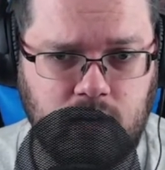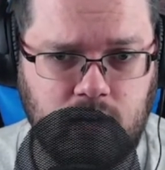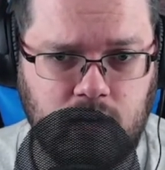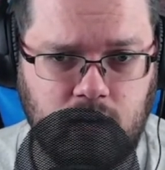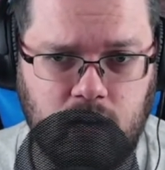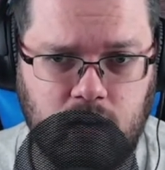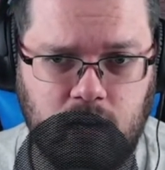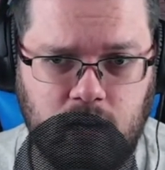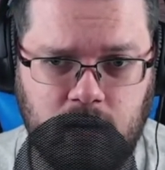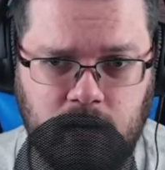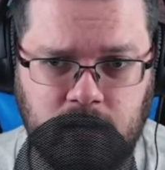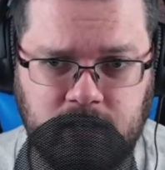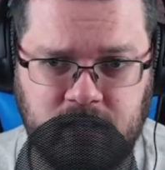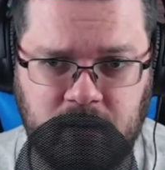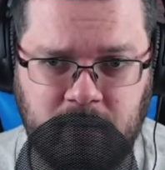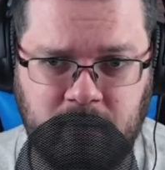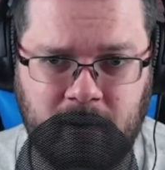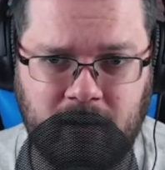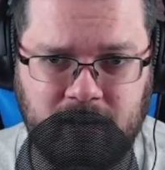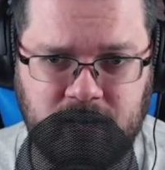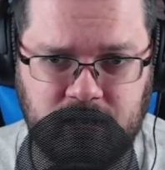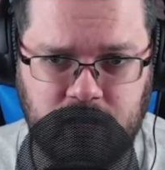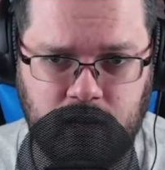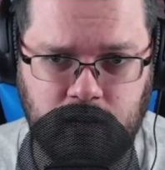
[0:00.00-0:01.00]
hunting
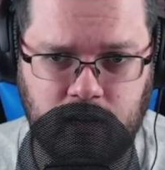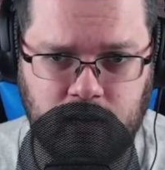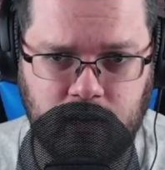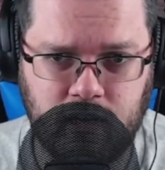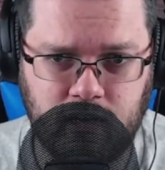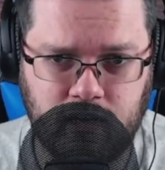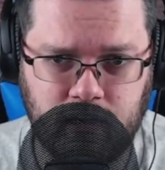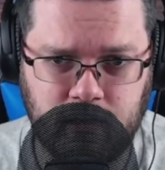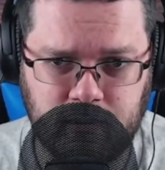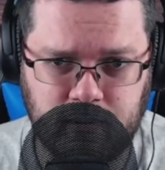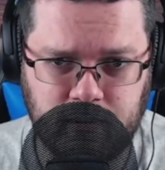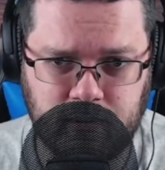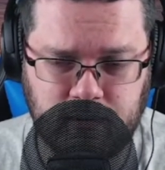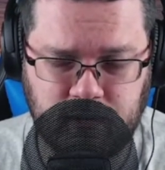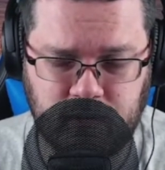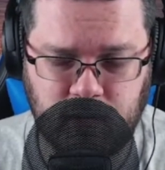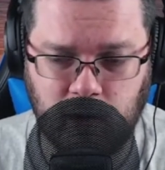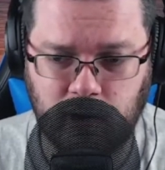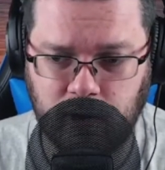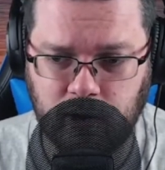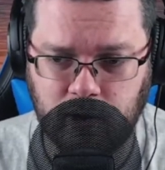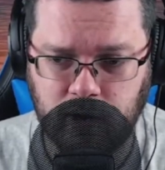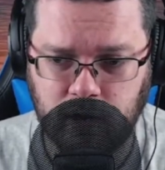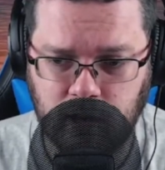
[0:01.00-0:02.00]
my
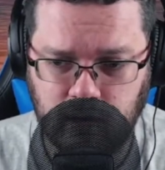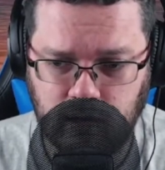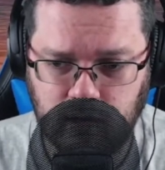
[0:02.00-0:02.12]
starter.